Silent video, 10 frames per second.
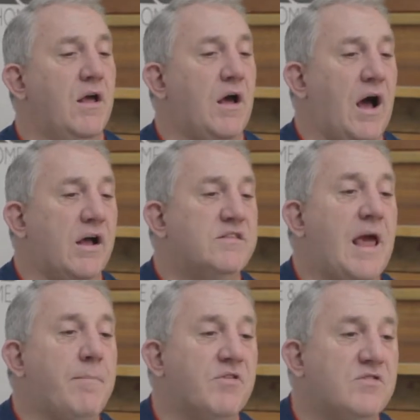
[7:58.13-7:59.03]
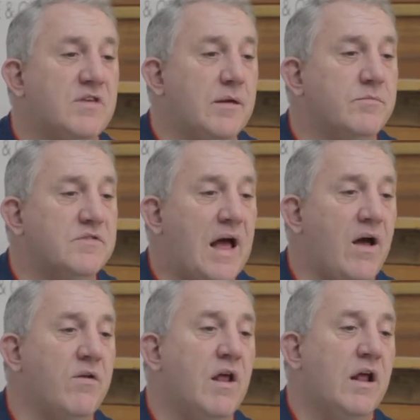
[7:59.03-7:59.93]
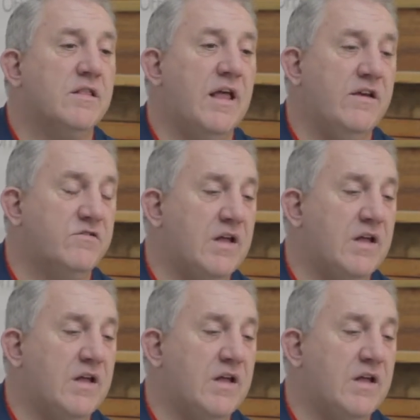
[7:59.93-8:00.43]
uh, tape the seams down, lays